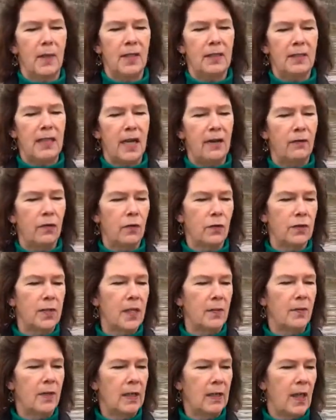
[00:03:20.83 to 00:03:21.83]
mud devil,
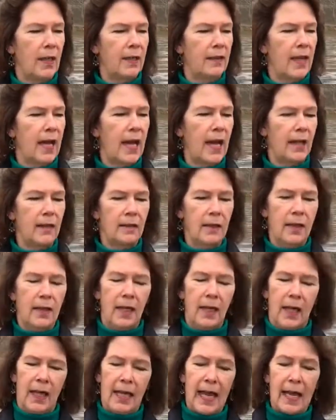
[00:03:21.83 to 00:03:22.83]
something like that,
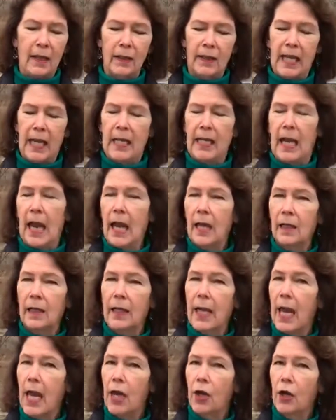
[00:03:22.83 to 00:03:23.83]
an Allegheny
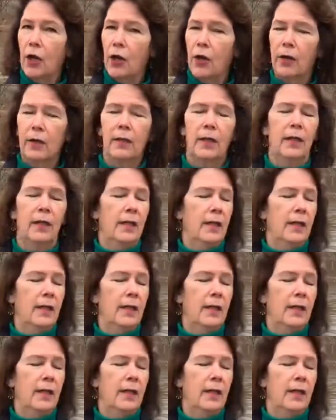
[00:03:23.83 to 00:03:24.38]
alligator.